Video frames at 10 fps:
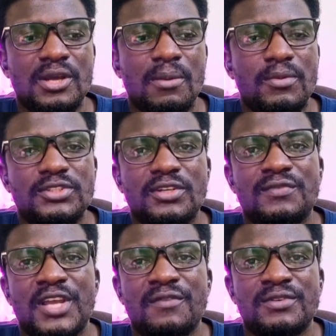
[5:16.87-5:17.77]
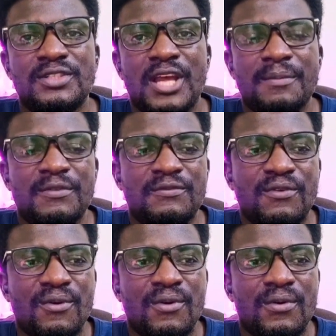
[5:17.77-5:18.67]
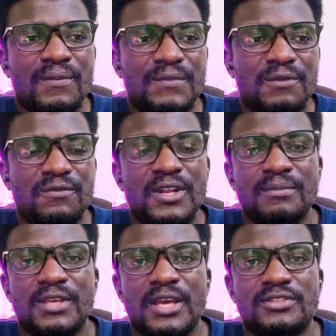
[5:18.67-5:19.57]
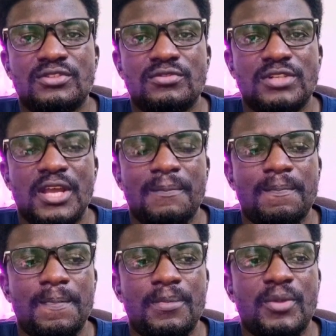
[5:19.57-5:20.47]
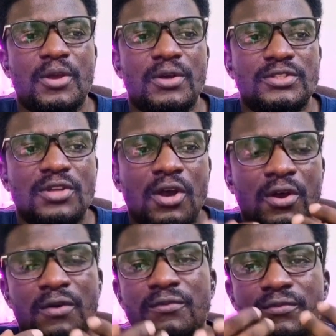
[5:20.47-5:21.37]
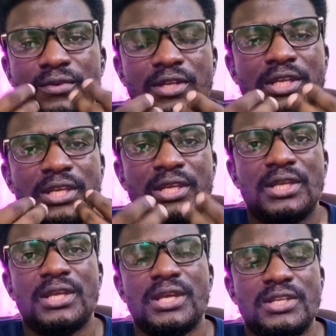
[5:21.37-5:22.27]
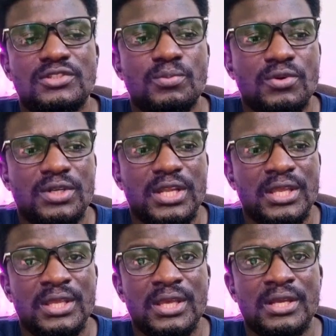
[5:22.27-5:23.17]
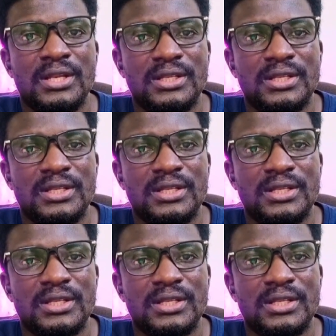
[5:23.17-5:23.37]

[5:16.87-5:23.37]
most of them even die before the flame gets to them because of the smoke they inhale.